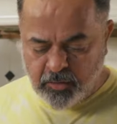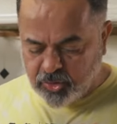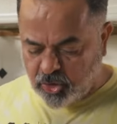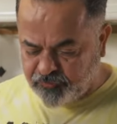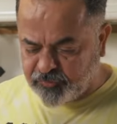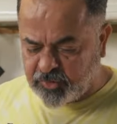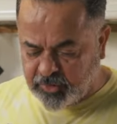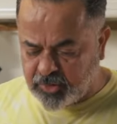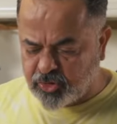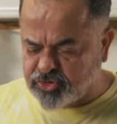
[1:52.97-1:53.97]
Now, for the
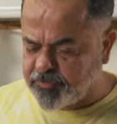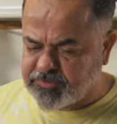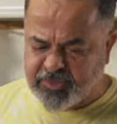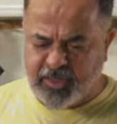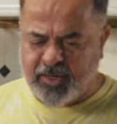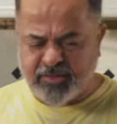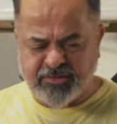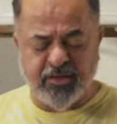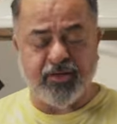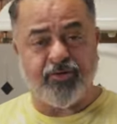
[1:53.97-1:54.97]
ghee roast masala, it's
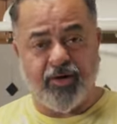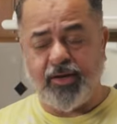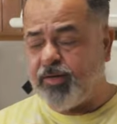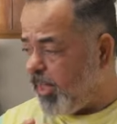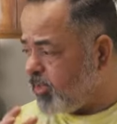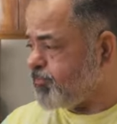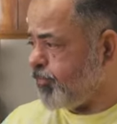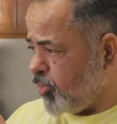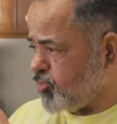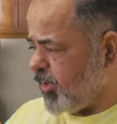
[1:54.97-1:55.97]
a really nice
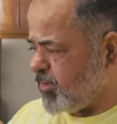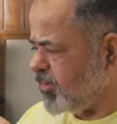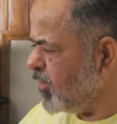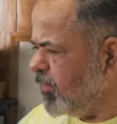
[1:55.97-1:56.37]
process.